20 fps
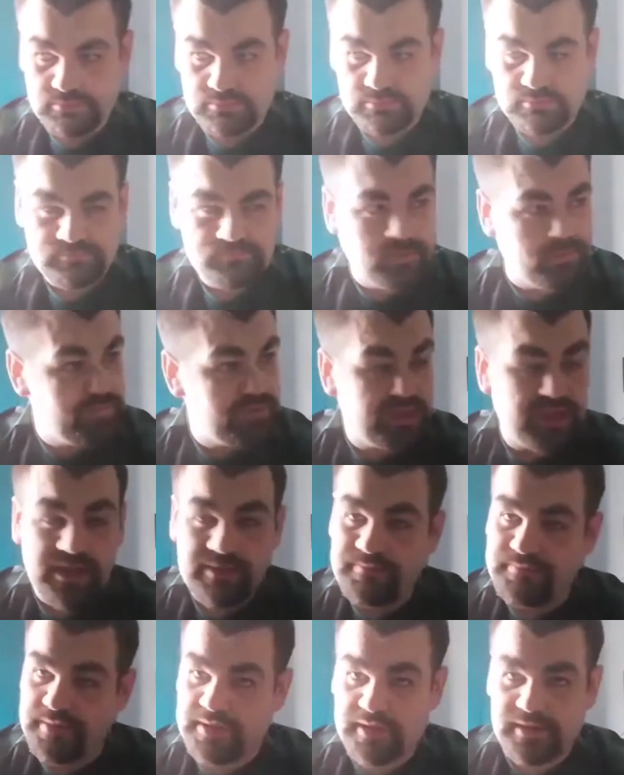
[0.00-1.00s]
we're
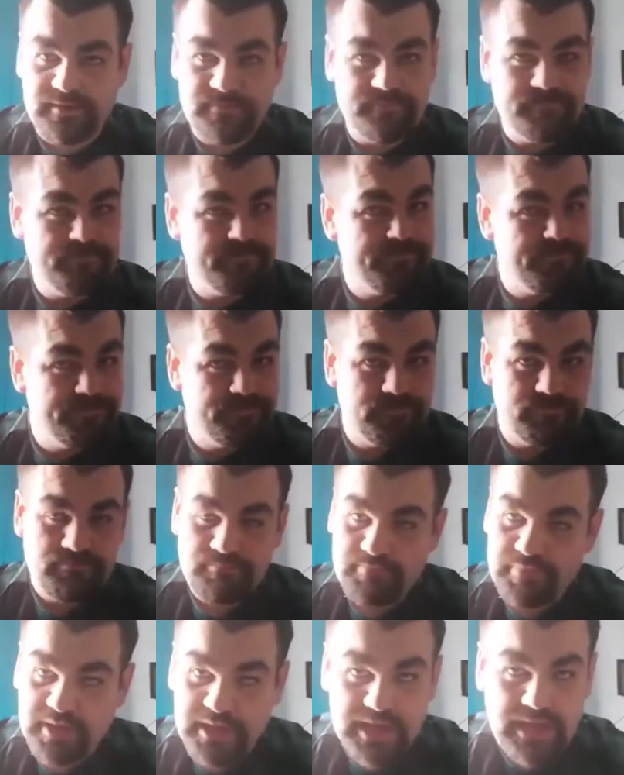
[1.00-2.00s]
getting better.
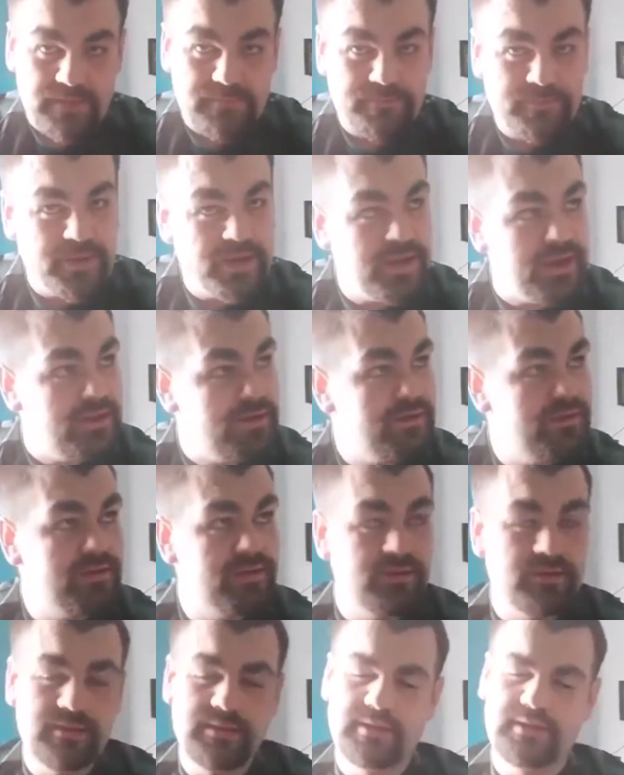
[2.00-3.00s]
We're getting better.
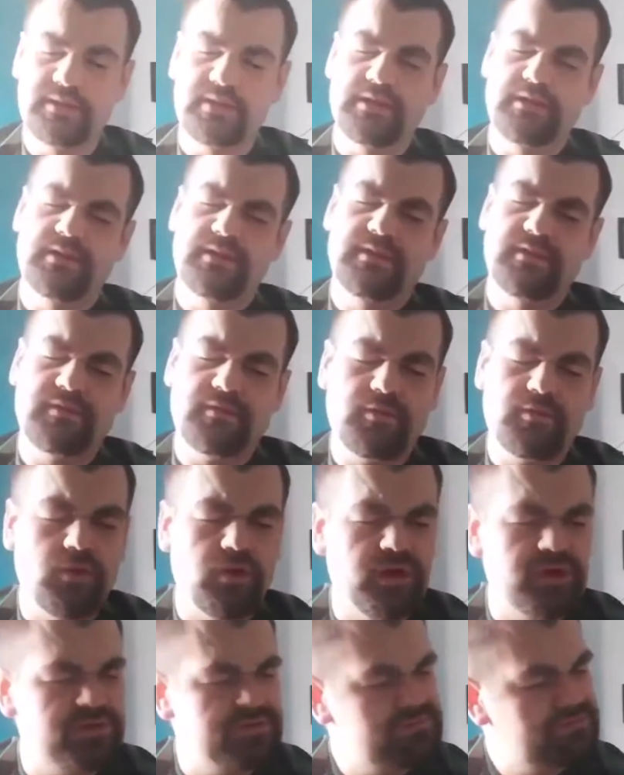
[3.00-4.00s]
The
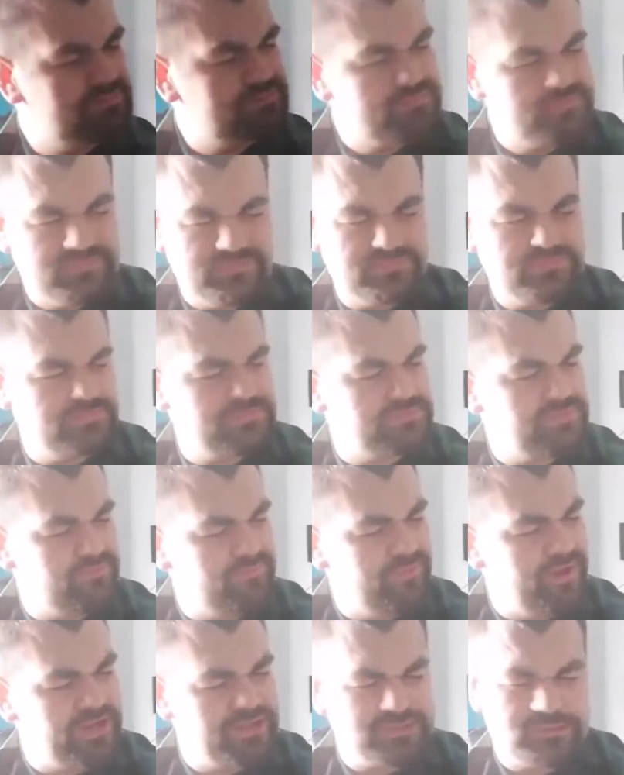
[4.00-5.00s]
goal,
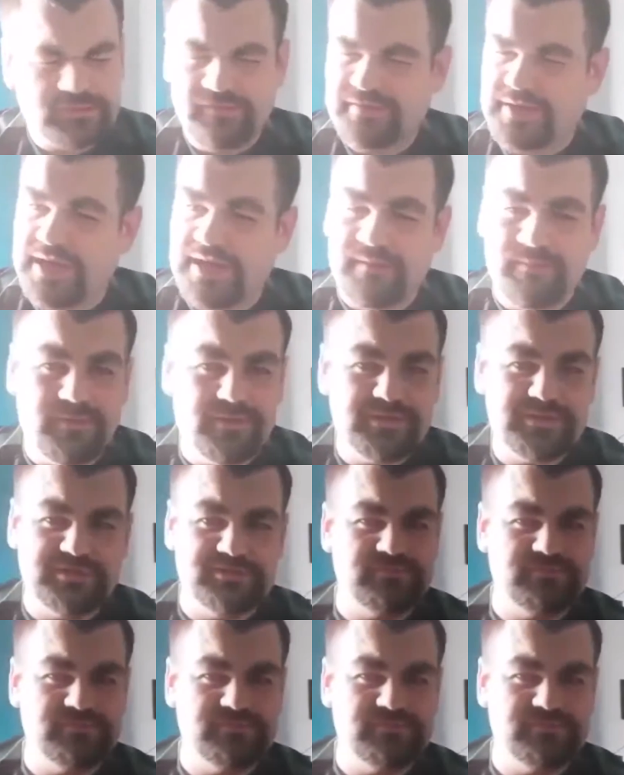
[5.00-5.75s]
first goal of Callum Wilson,